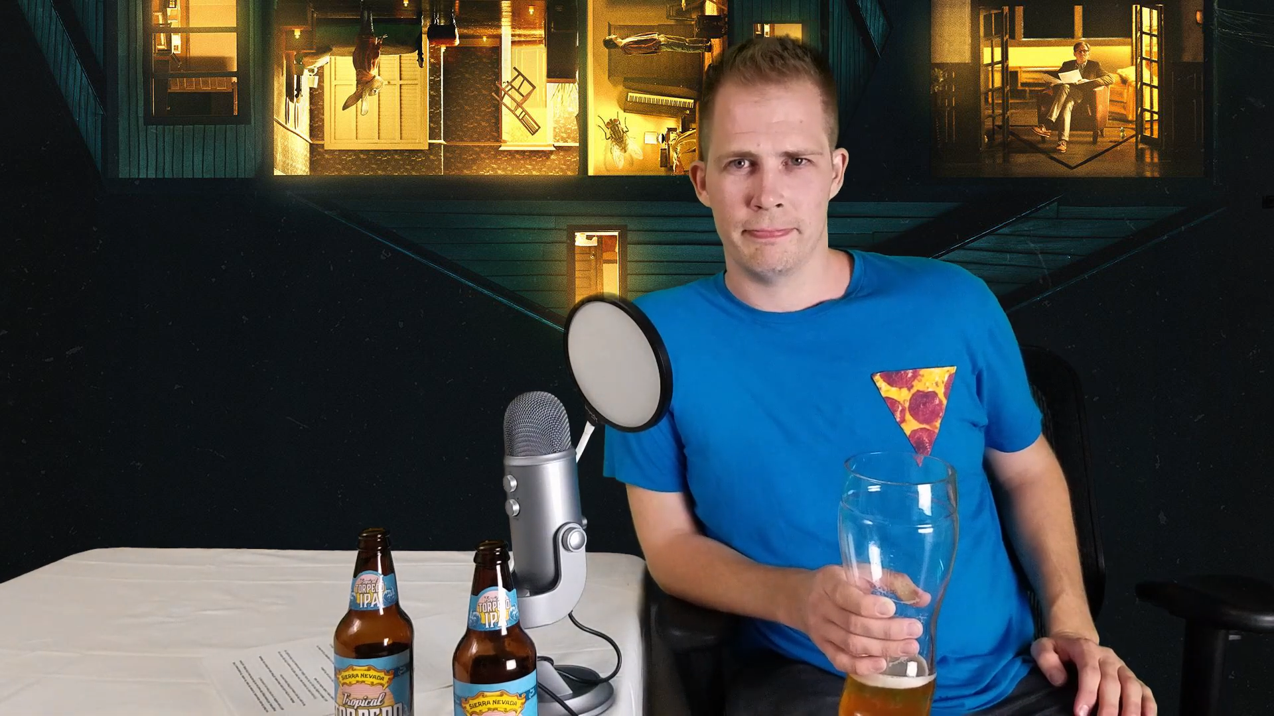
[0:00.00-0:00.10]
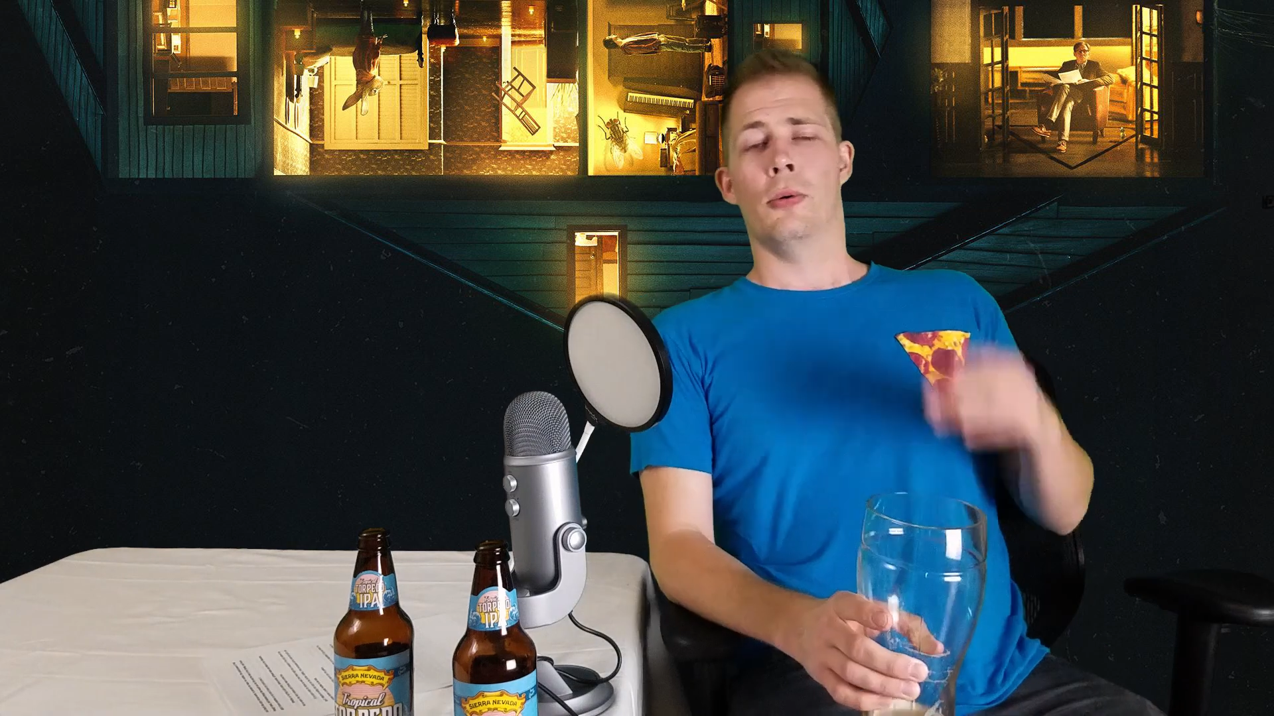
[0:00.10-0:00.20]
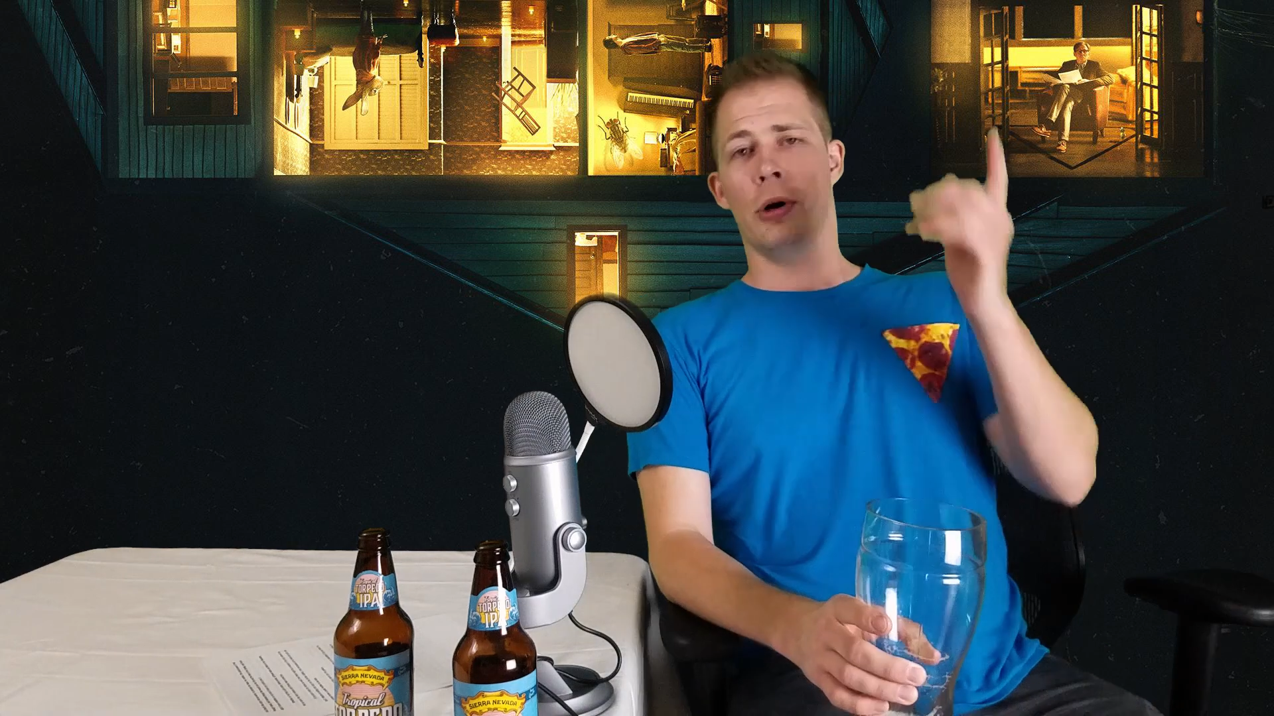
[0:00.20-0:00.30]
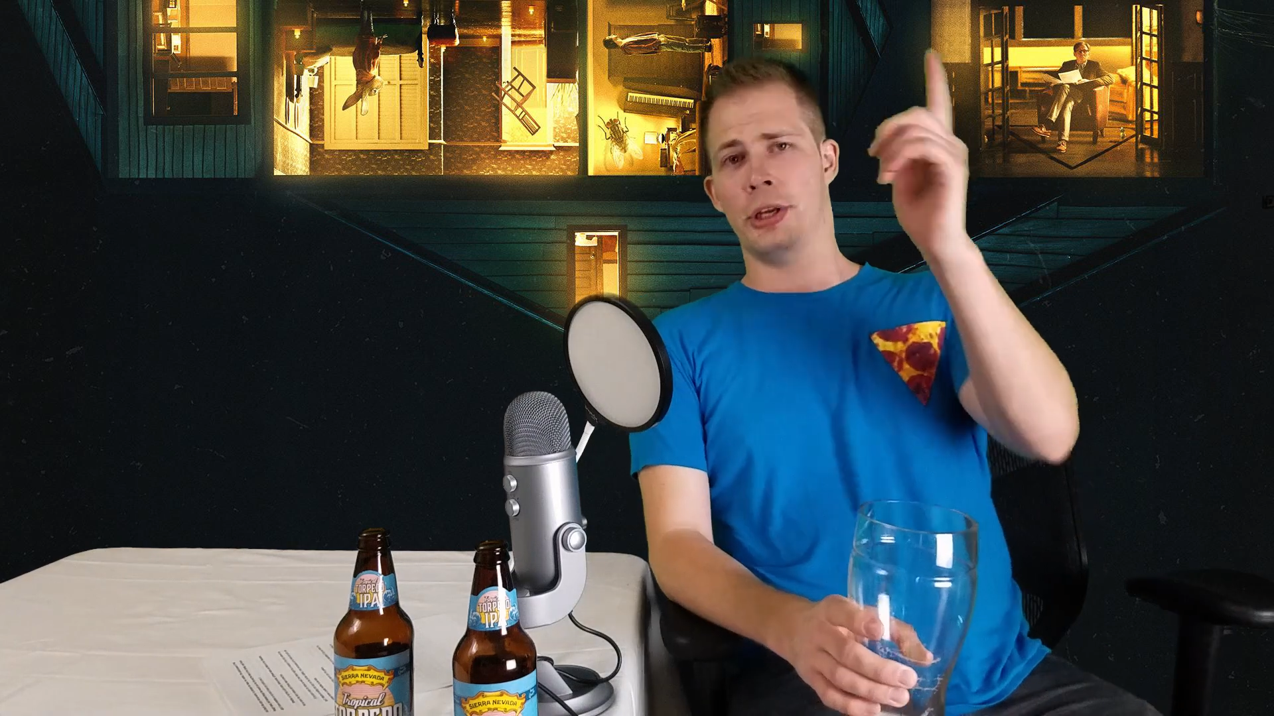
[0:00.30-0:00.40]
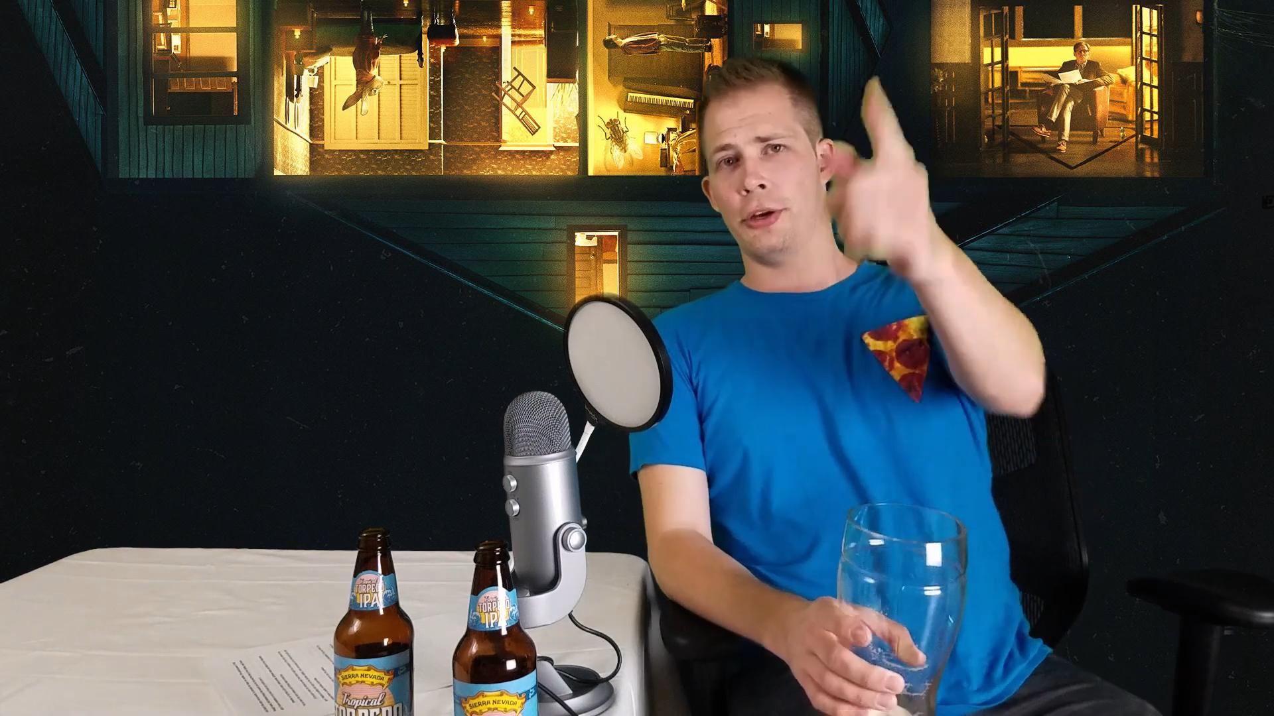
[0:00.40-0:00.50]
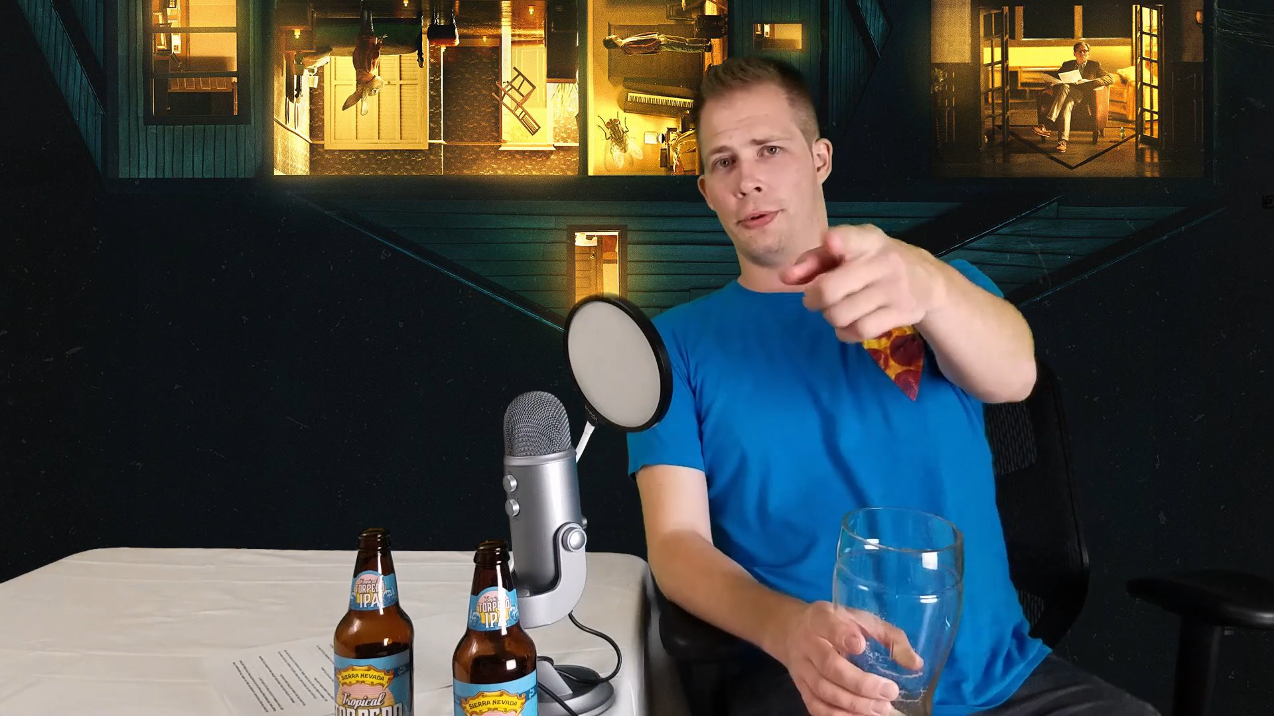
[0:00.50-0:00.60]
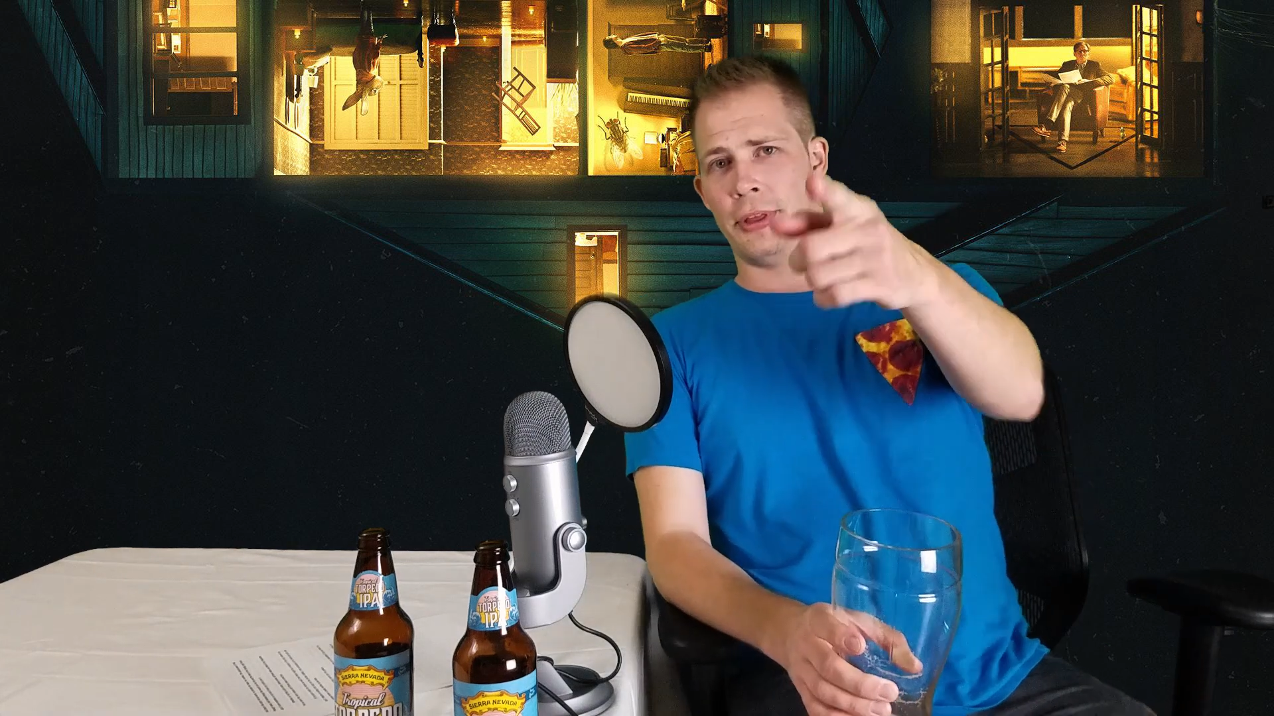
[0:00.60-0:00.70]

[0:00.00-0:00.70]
What do you